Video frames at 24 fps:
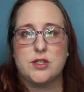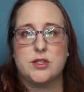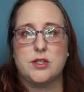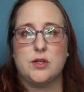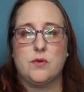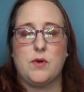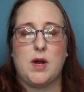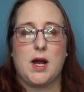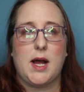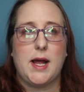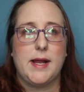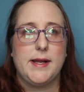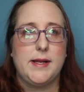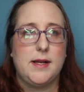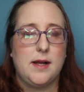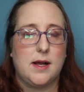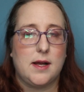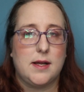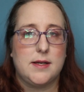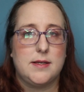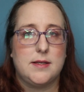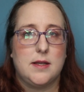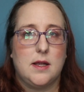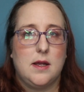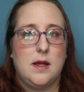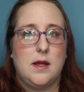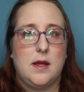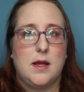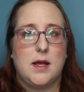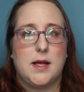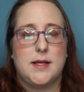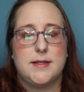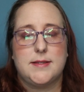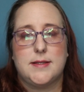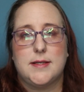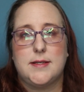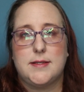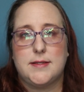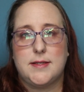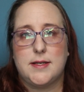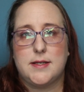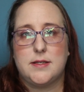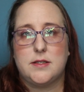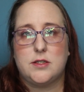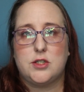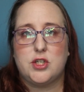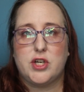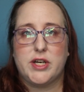So I got
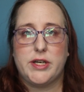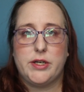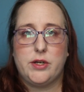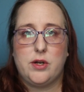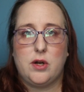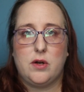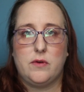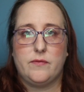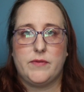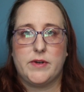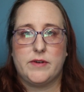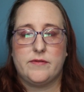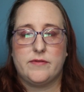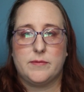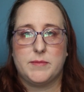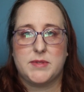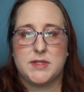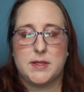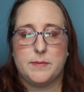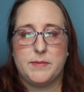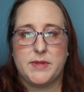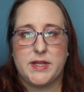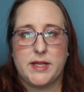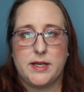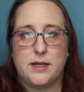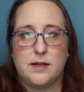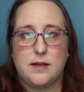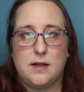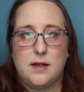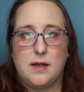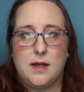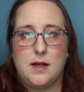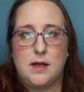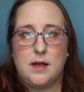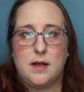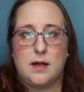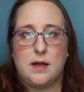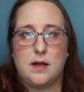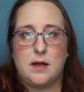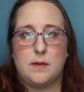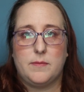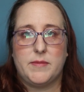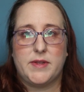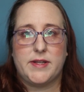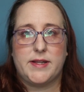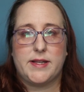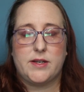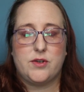assistance during COVID from something
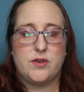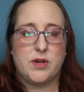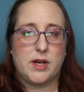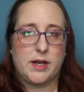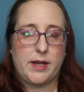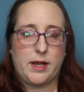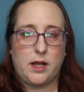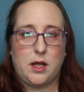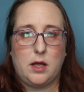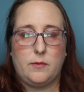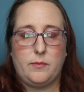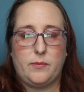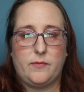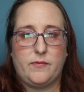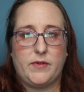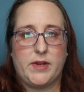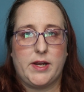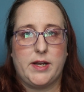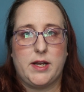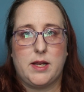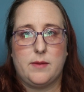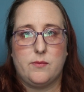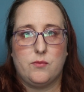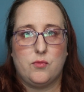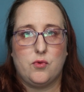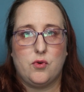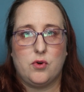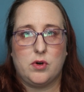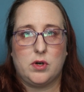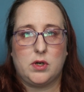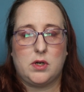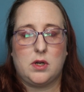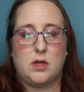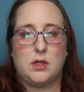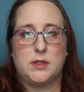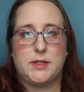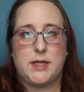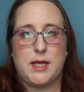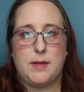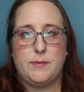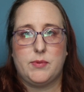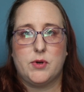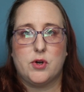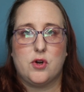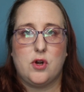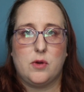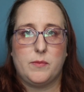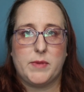that they do not help anymore called
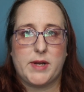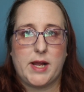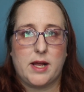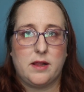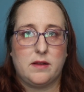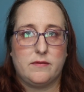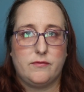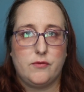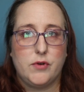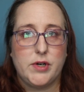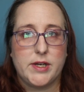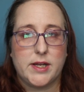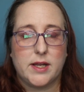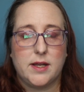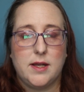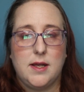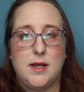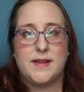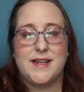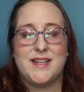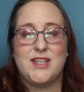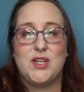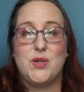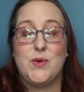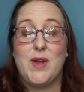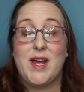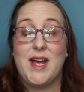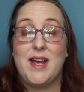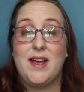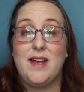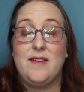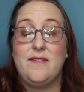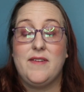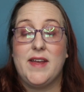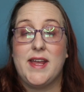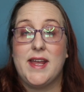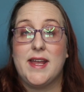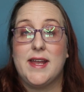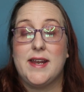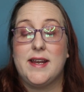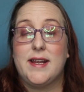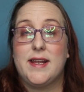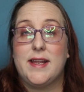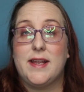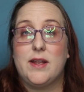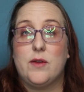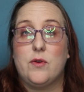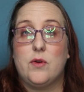Keep Your Home California. They do have
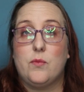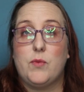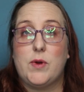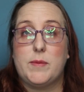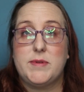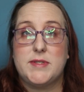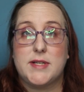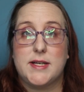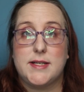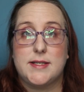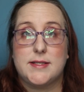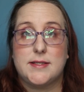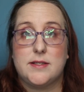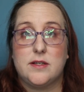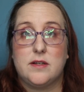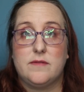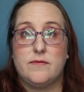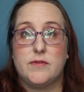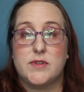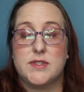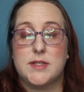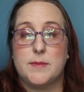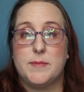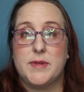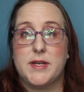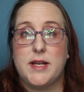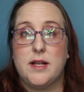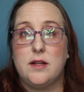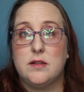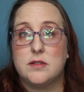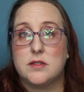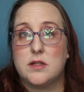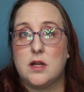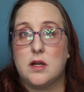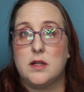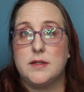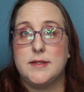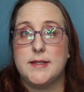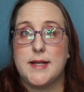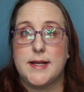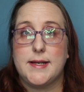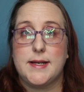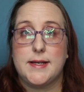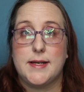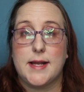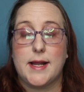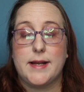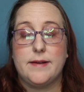a website still for something else called
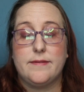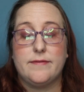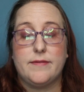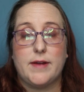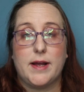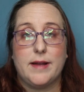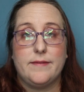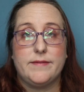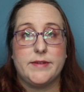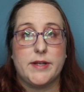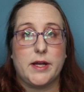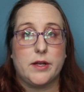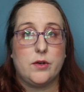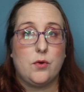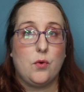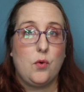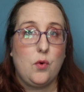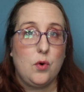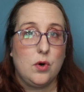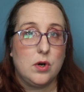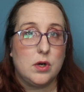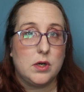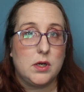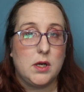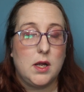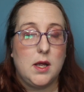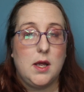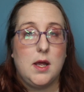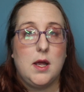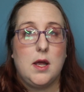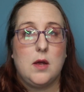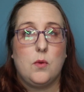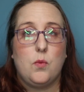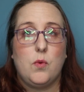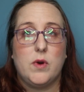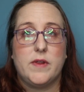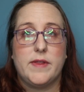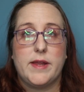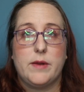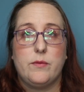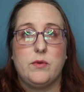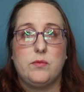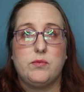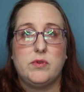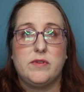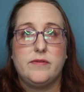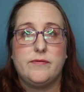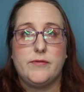995.org where they
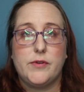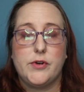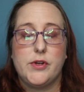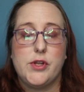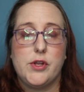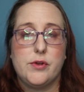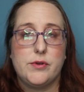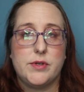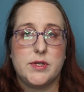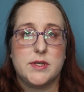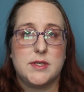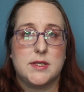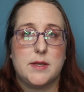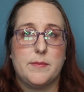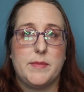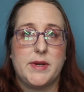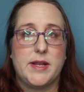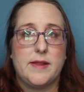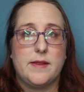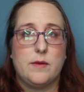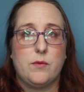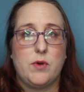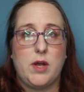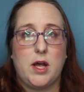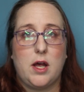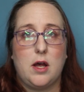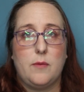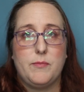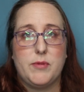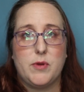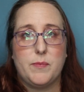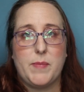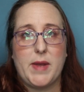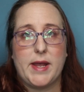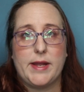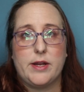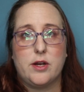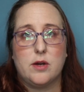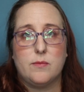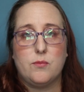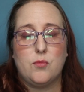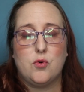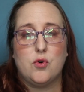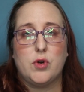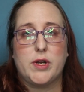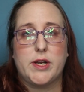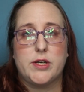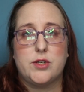will refer you to somebody that will help you pay your
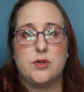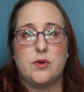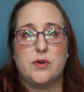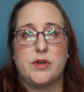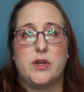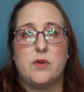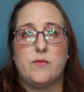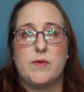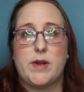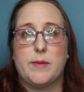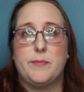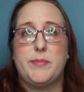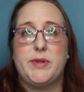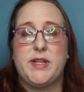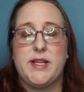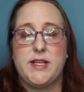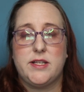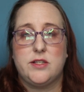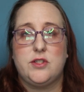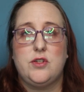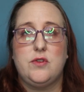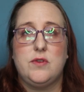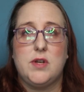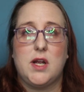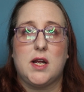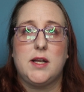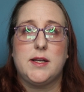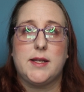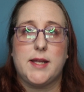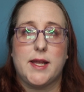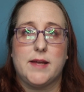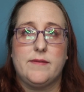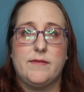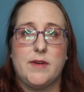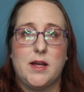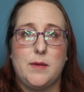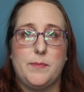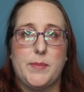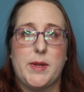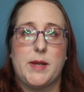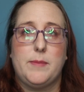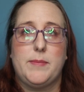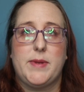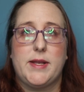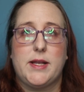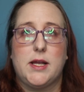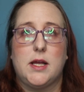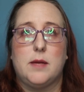mortgage or your rent. Please do not give up
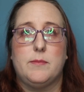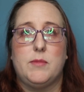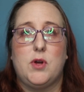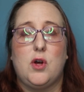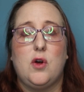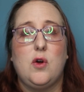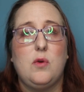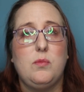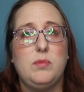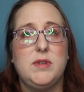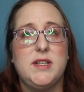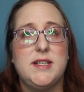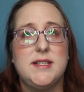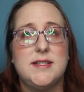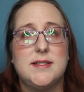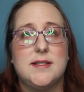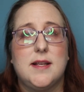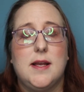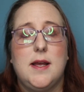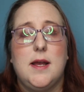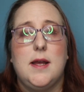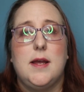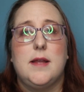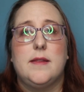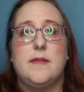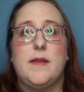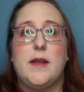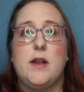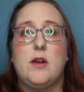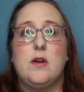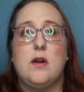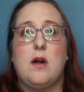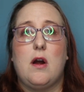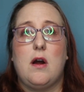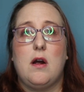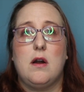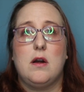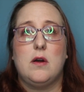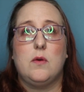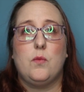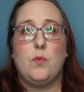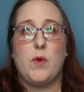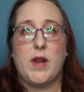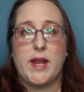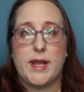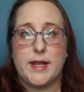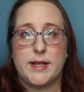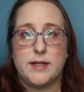and become homeless. There
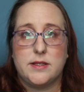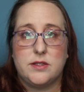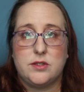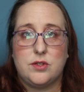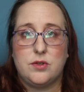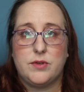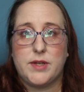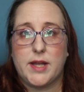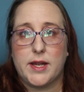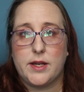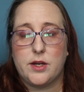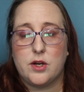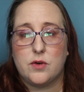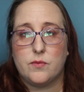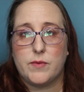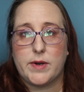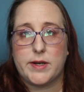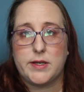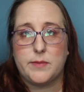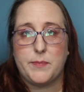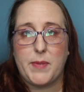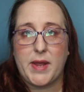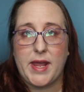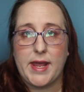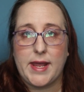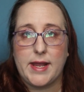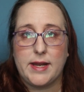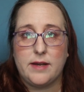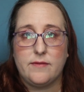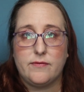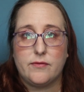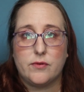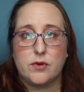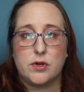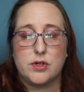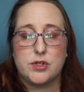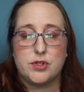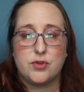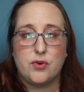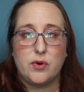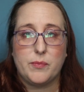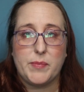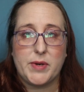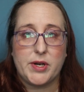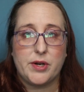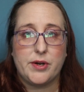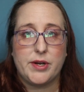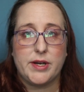are ways to get your rent paid for a
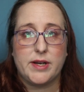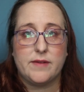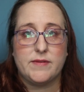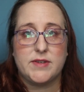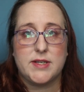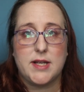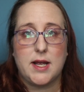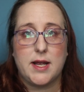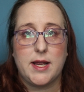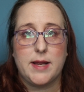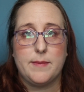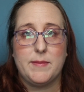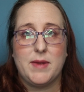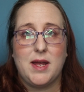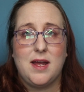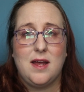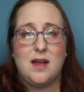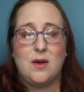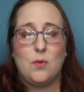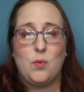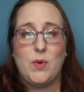short period of time.